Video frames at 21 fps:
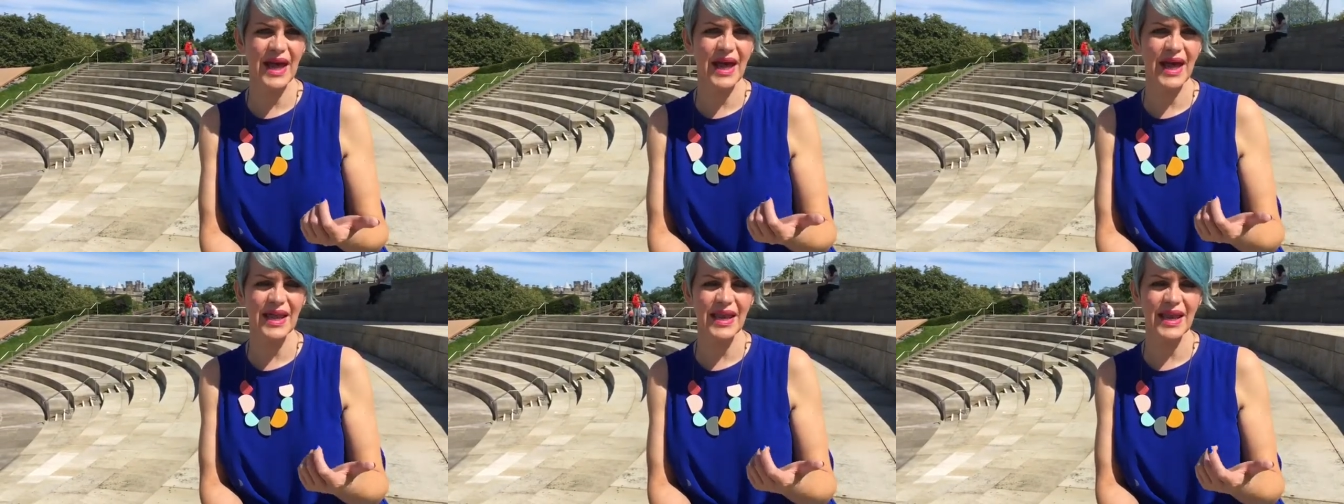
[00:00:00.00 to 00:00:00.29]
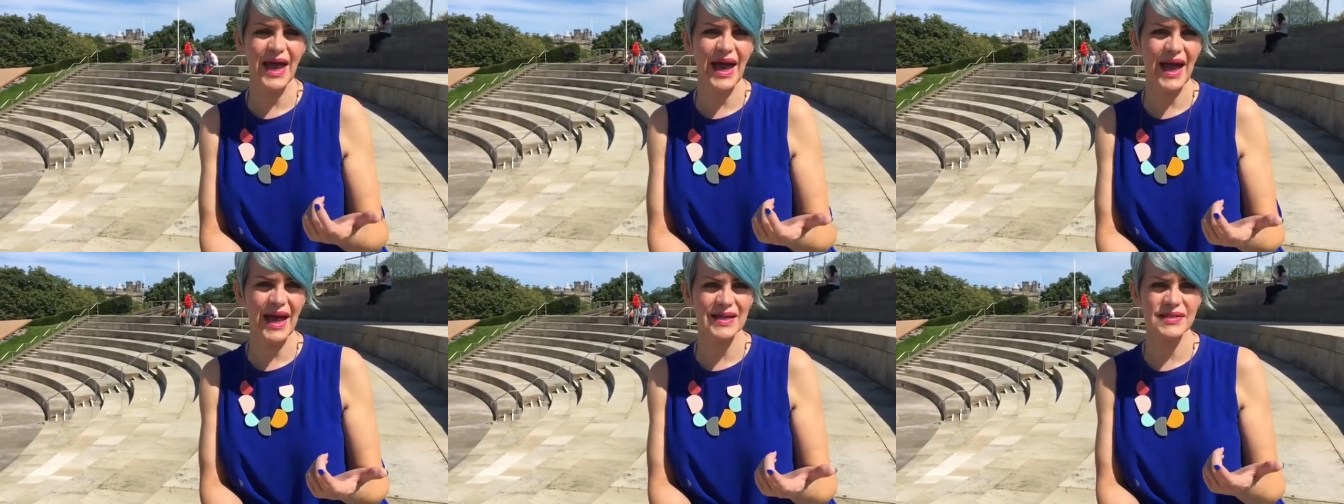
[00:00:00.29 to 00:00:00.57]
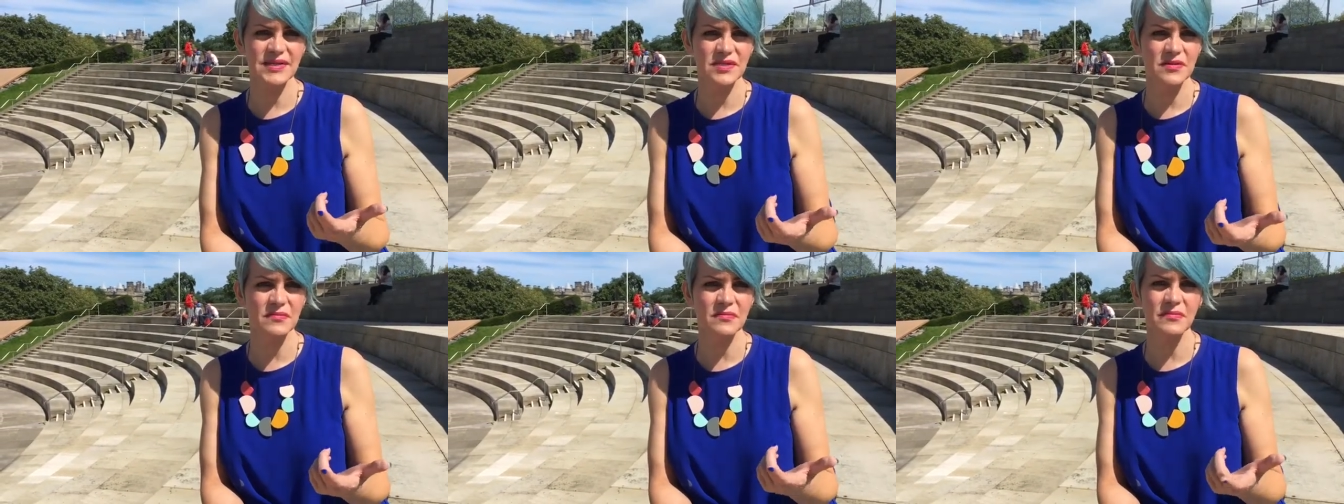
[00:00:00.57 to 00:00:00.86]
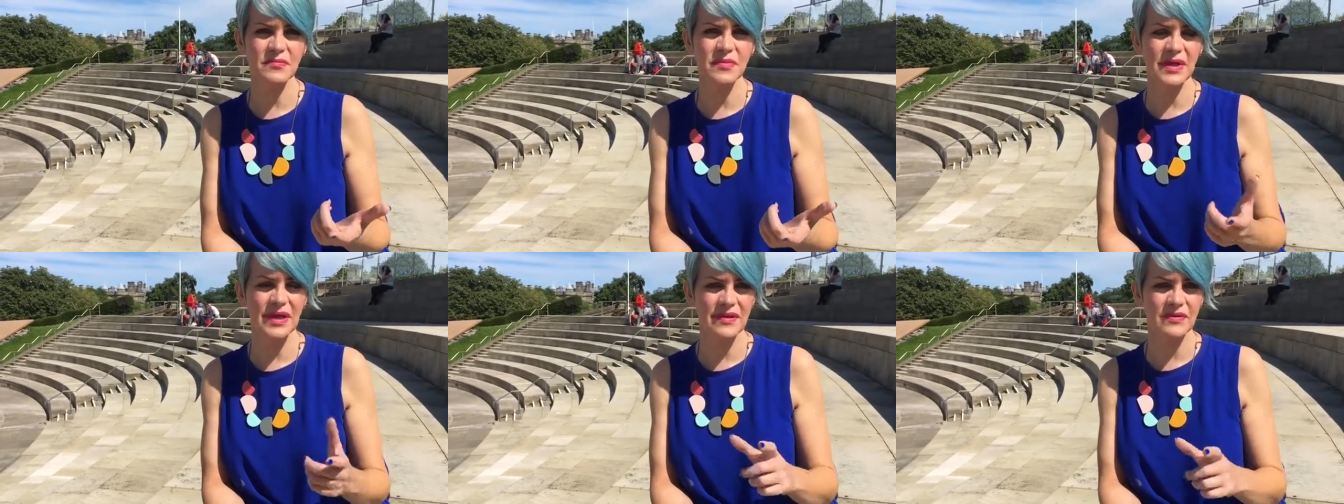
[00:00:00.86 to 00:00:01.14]
and Adam
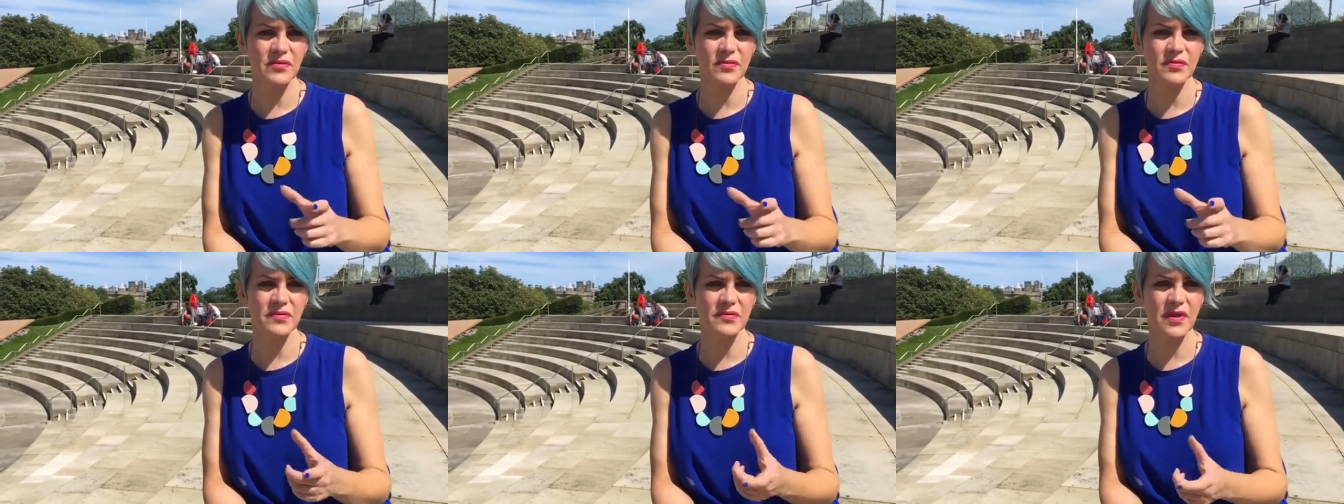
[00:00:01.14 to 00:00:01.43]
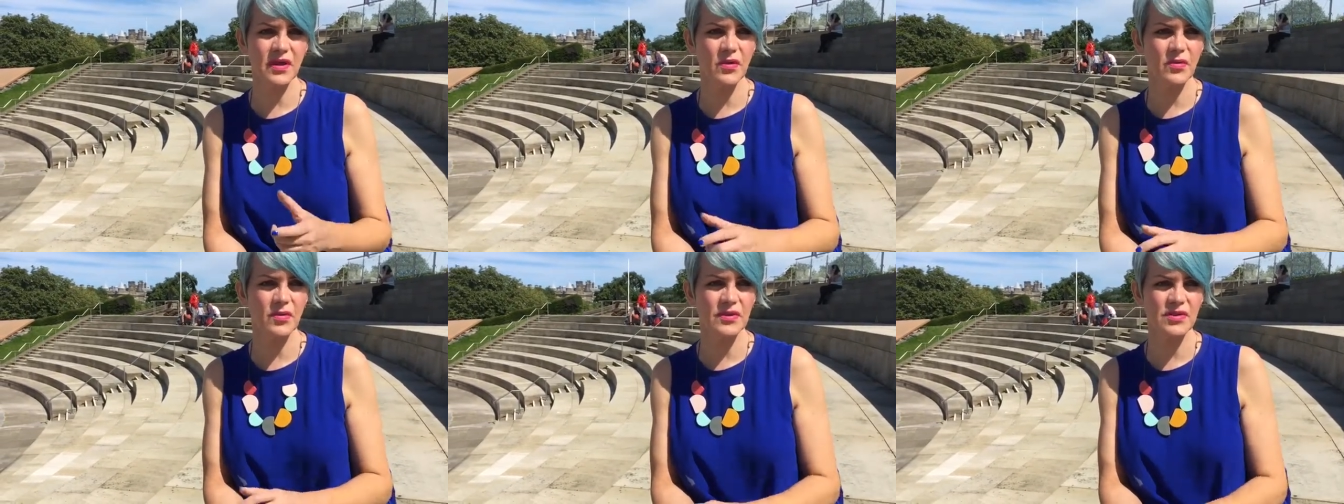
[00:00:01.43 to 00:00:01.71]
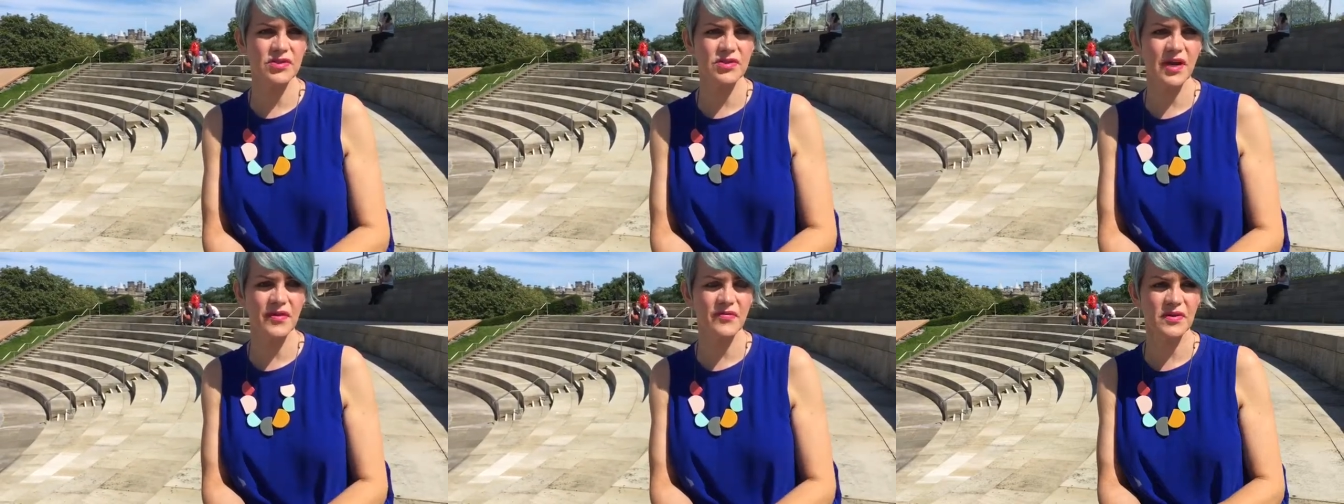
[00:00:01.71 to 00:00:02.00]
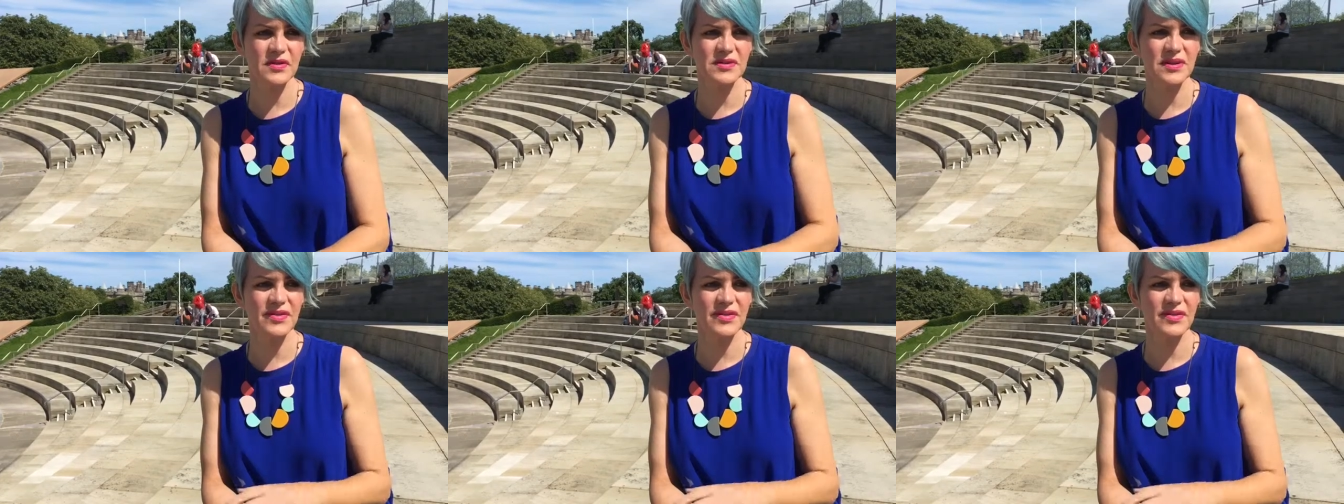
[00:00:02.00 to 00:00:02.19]
is also at the Traverse.